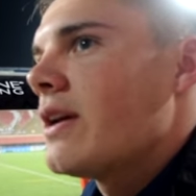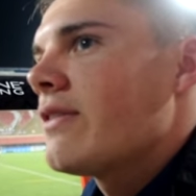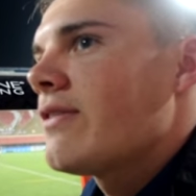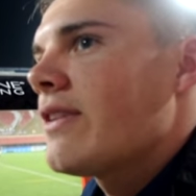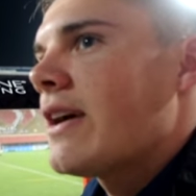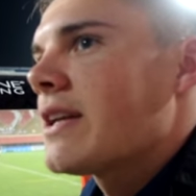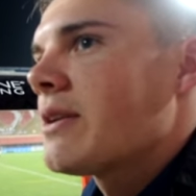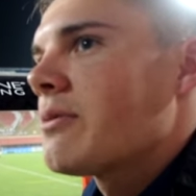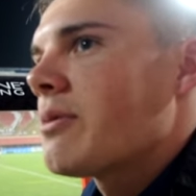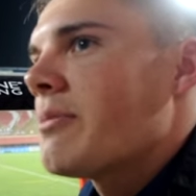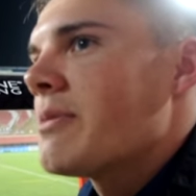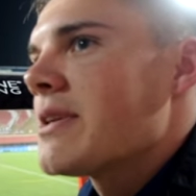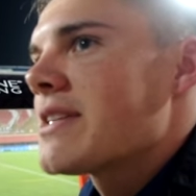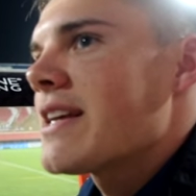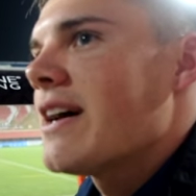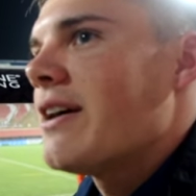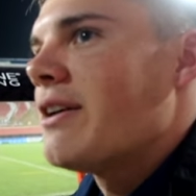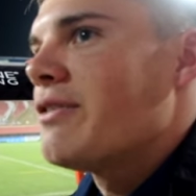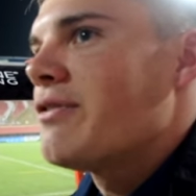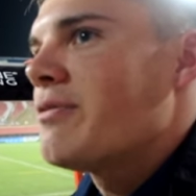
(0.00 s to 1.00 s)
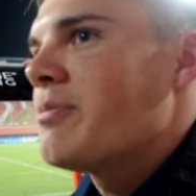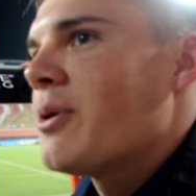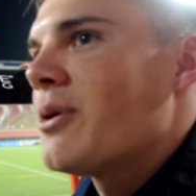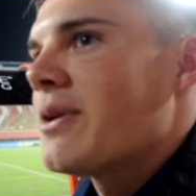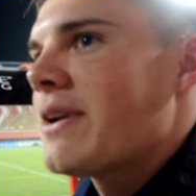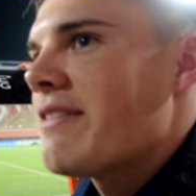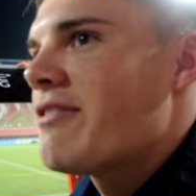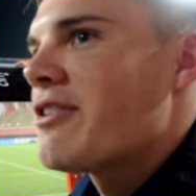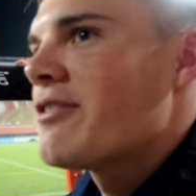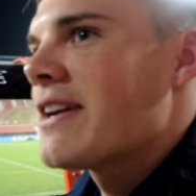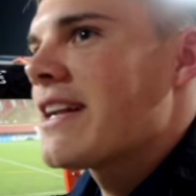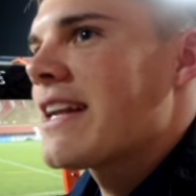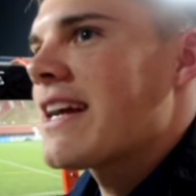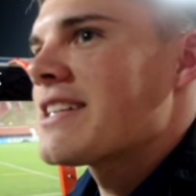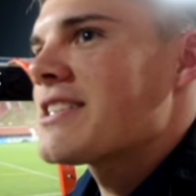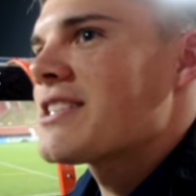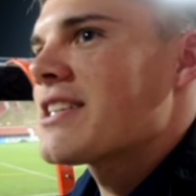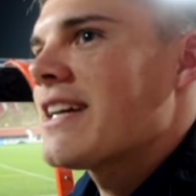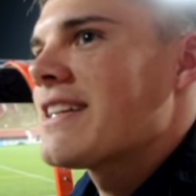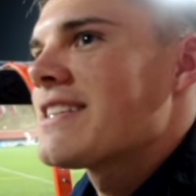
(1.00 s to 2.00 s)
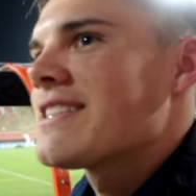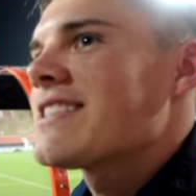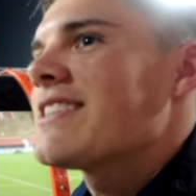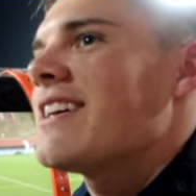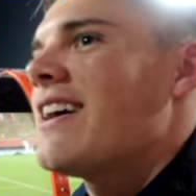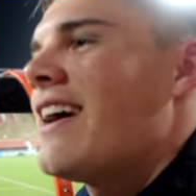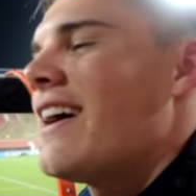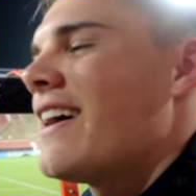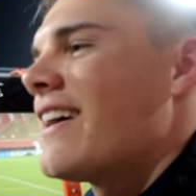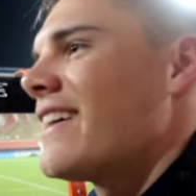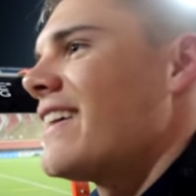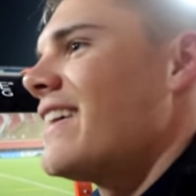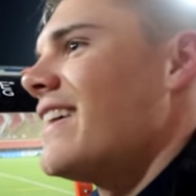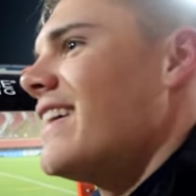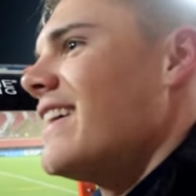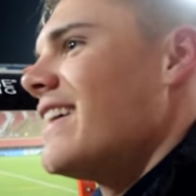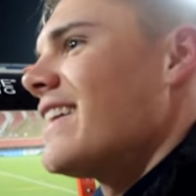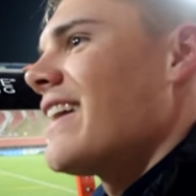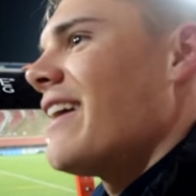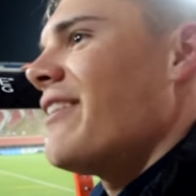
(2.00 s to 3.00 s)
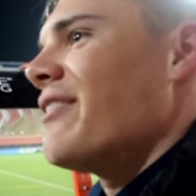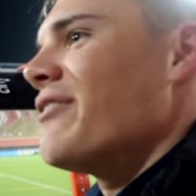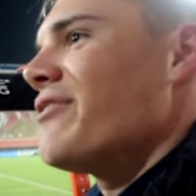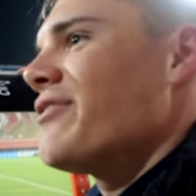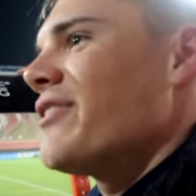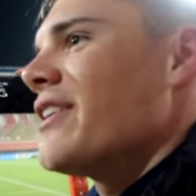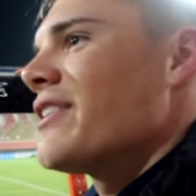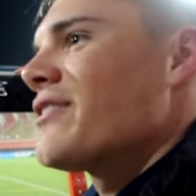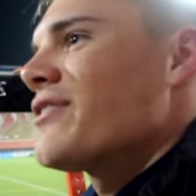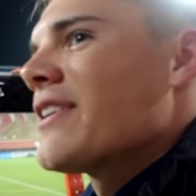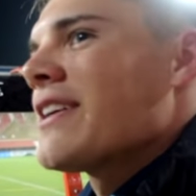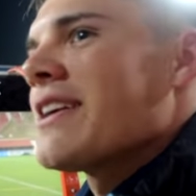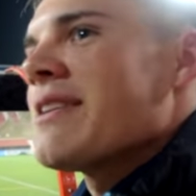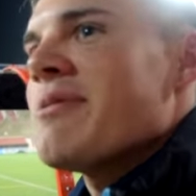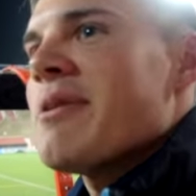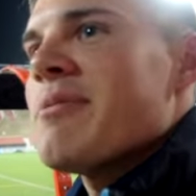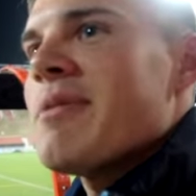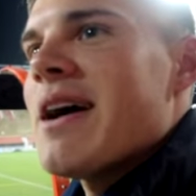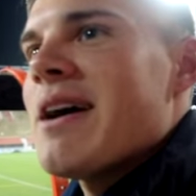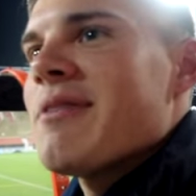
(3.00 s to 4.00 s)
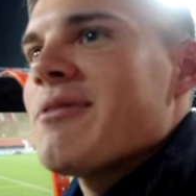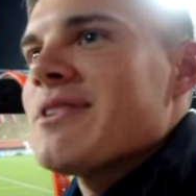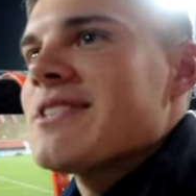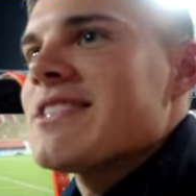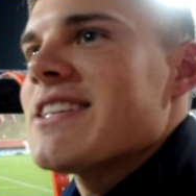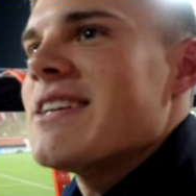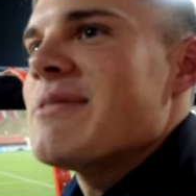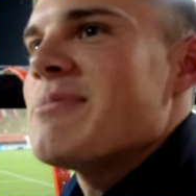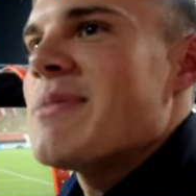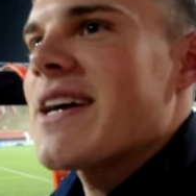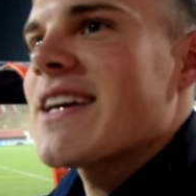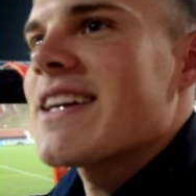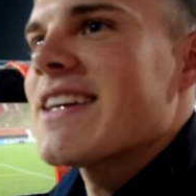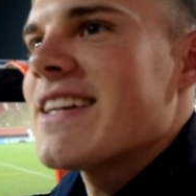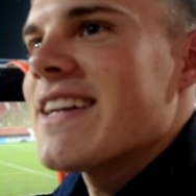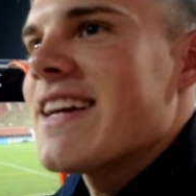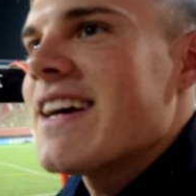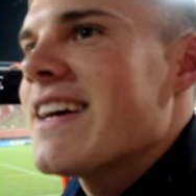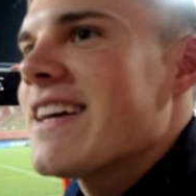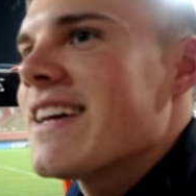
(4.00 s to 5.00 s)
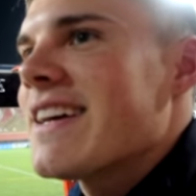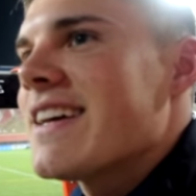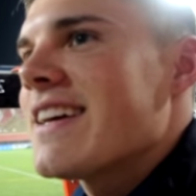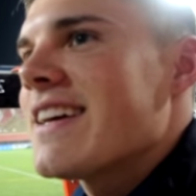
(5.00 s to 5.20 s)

If I did one myself, but never really had a chance, so that was the first thing in my mind once it hit back at net.